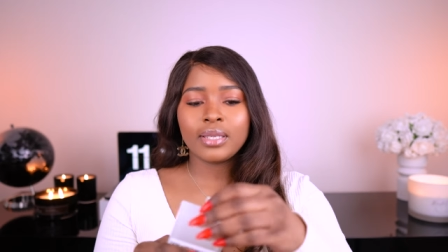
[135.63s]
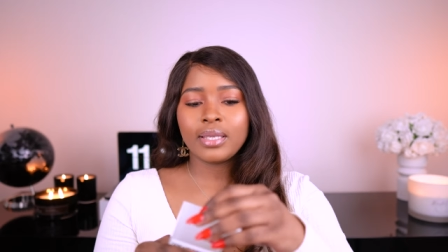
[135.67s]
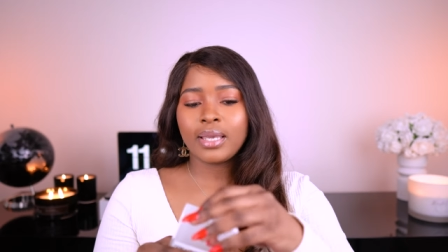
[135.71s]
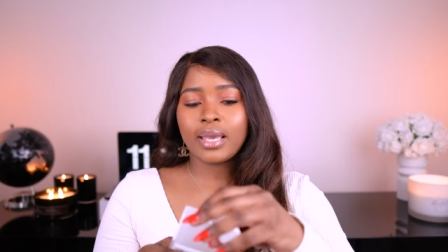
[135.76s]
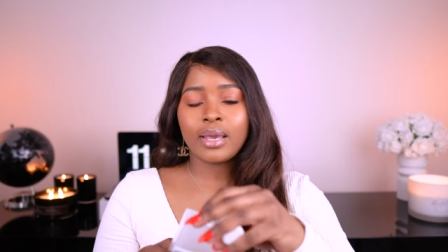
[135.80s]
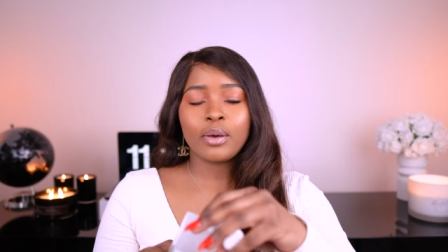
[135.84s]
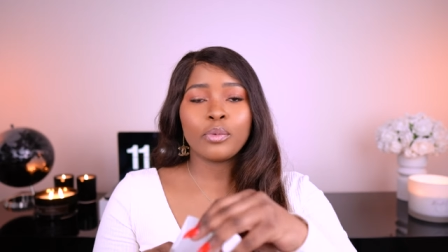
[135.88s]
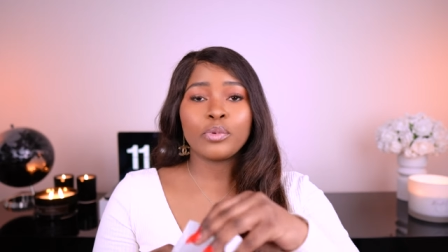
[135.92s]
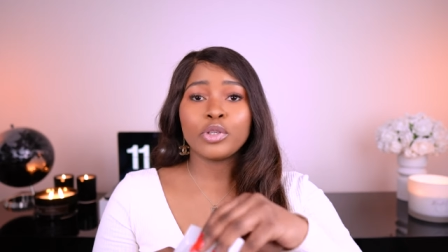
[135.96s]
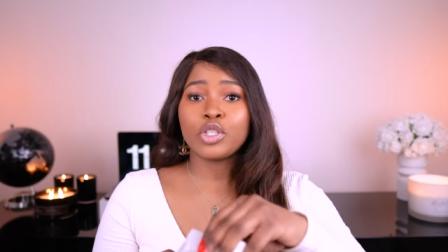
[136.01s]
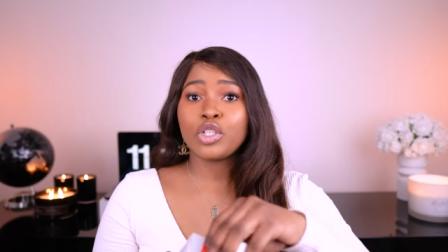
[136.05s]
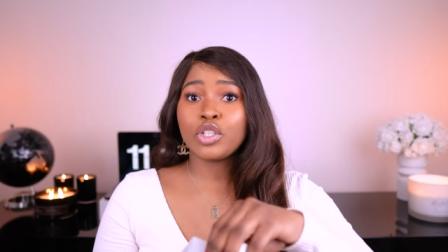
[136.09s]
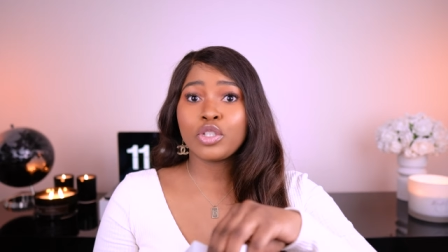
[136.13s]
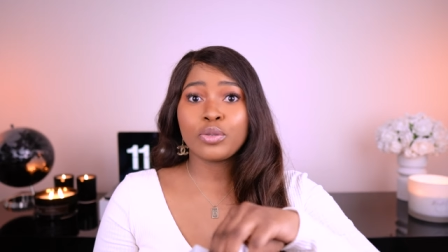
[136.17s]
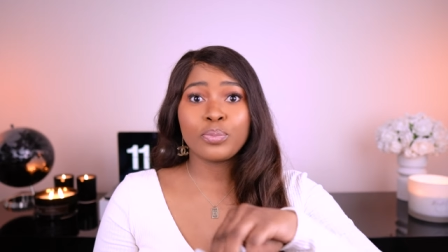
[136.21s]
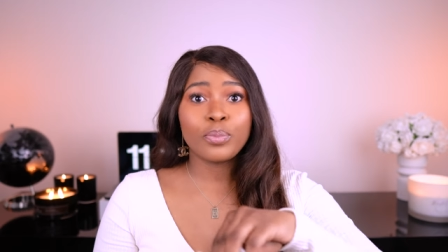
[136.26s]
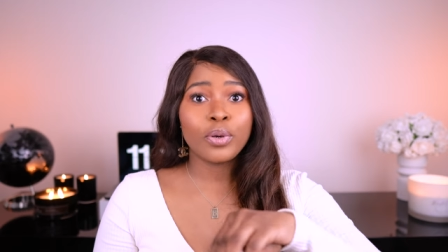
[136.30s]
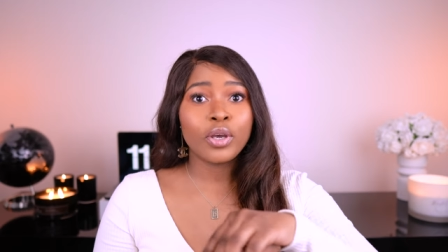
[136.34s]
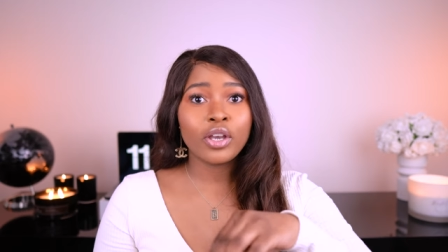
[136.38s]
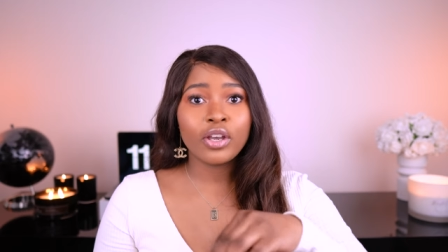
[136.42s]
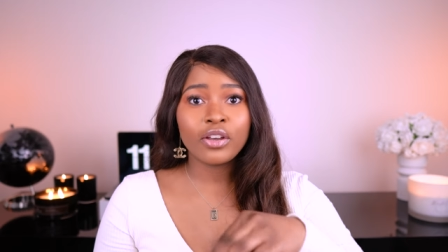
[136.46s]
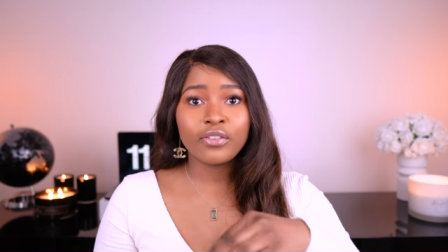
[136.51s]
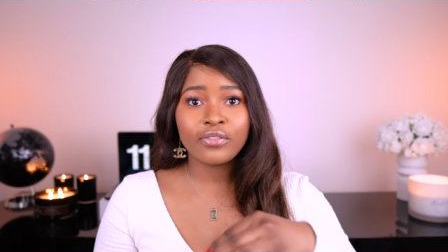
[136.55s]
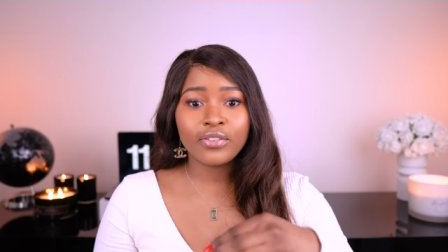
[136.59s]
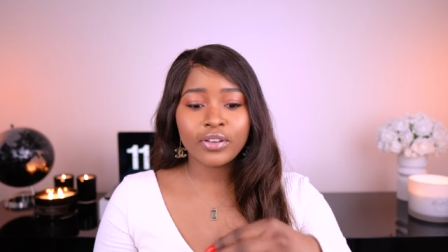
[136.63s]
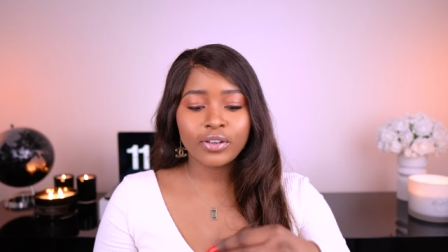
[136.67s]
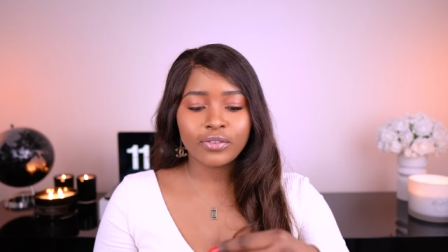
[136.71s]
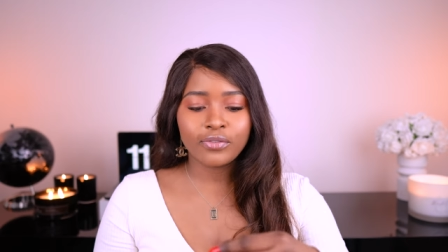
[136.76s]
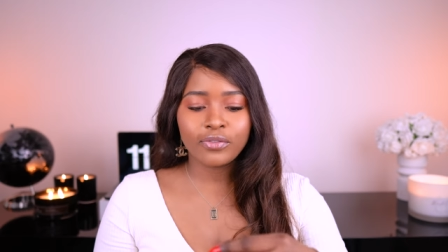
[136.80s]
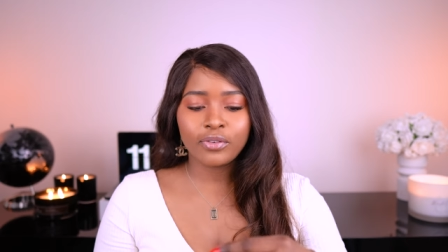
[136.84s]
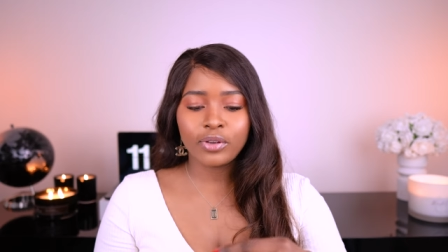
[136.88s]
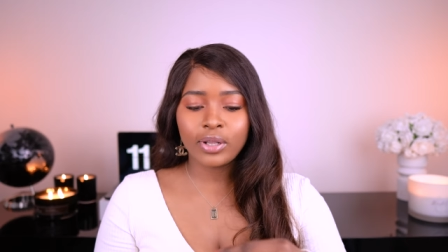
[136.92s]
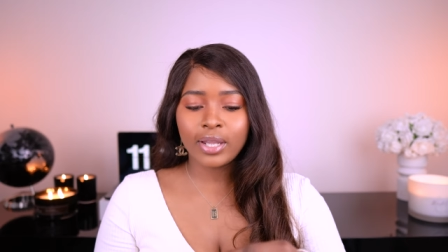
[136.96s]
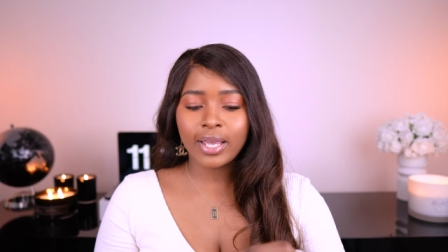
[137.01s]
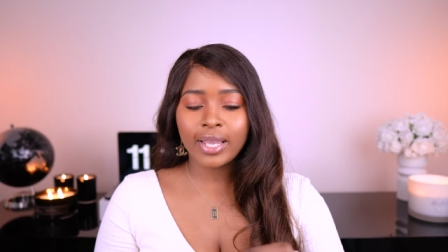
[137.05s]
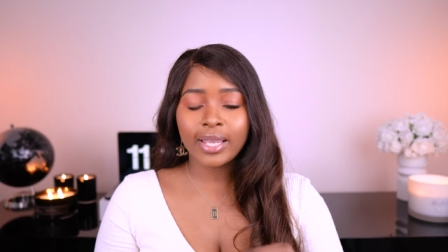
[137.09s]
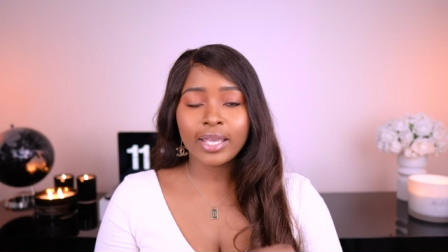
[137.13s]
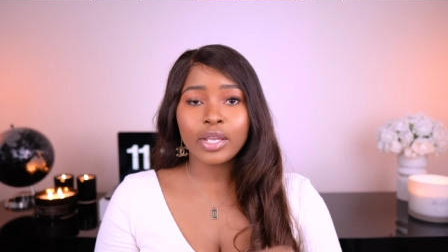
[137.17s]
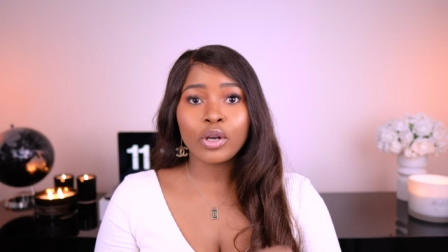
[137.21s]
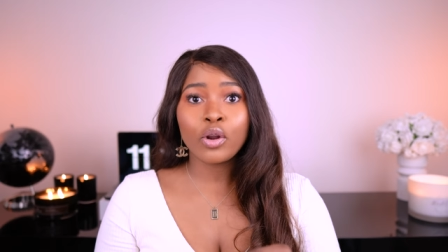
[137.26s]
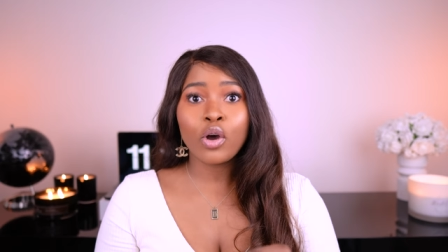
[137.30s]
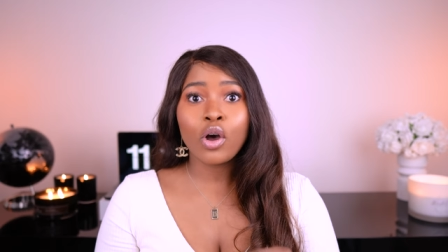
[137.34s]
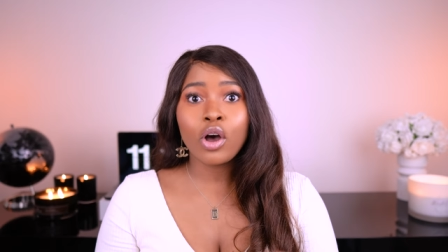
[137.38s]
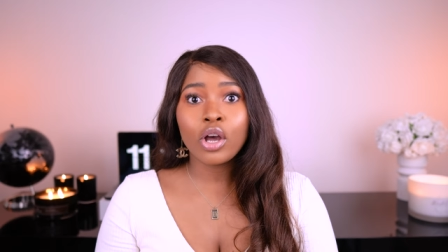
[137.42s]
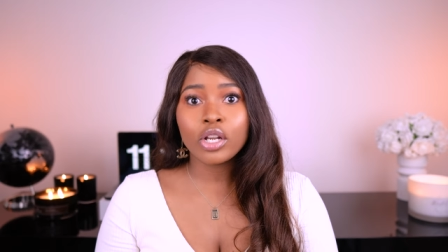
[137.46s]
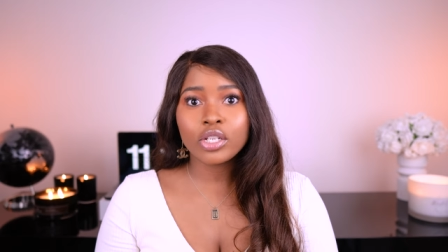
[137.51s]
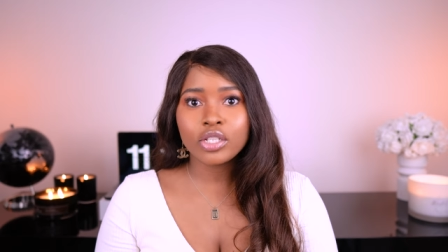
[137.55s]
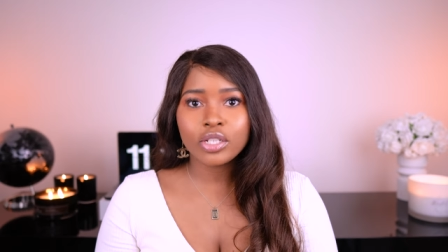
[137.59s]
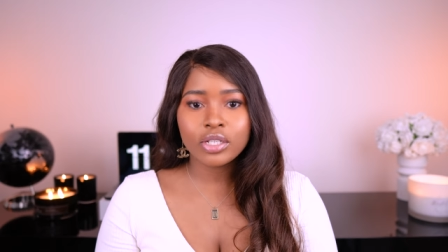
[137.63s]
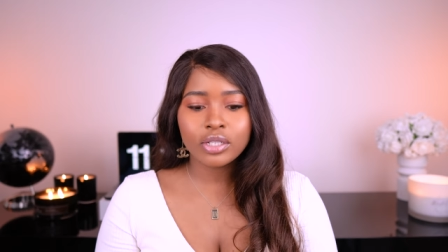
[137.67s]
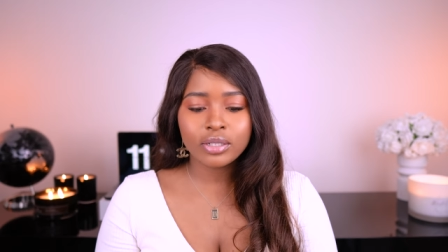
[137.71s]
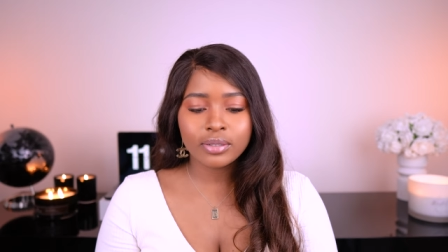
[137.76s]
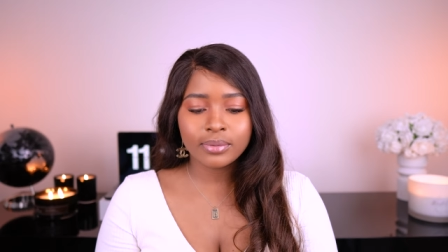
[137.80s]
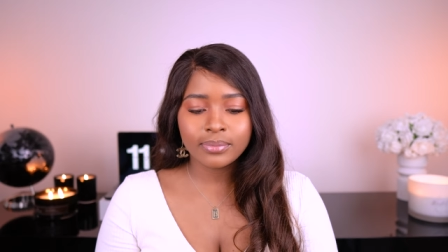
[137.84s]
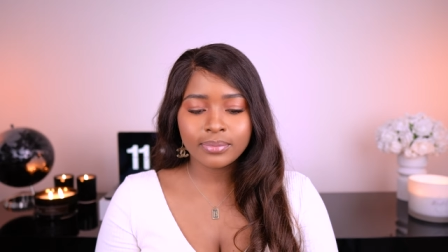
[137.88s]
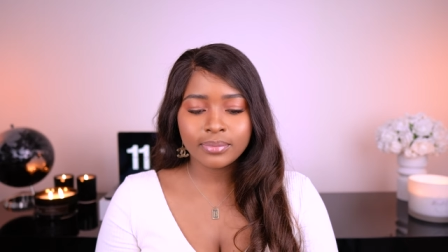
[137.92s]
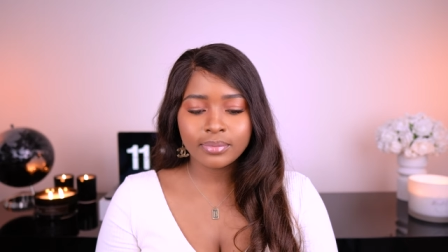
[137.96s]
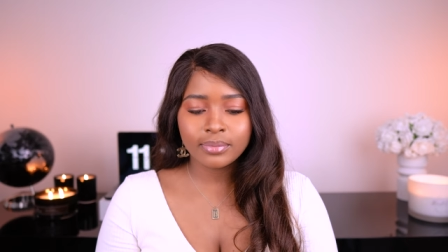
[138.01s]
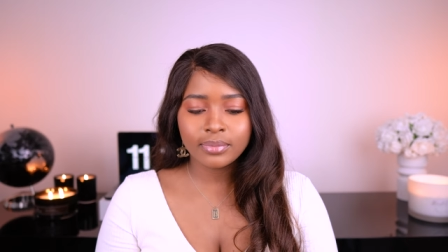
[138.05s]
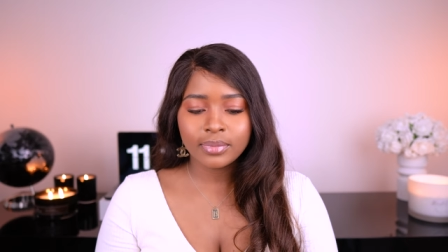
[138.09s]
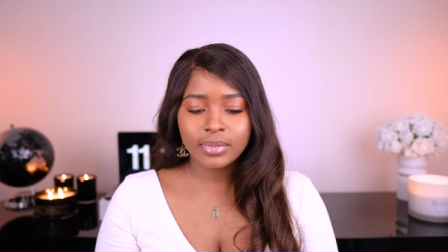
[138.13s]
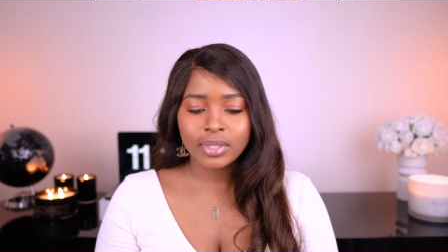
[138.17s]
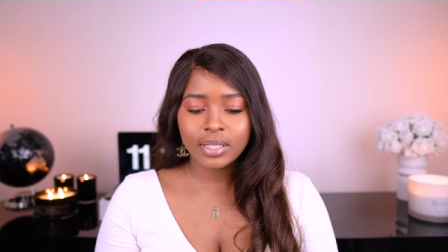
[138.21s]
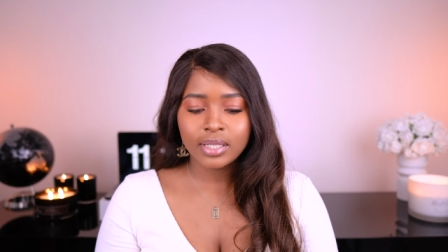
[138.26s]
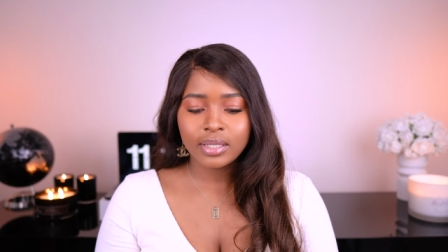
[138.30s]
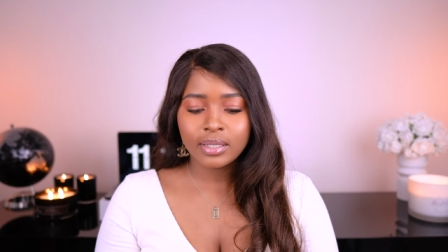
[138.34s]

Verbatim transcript: yeah, which is perfect for like an autumn,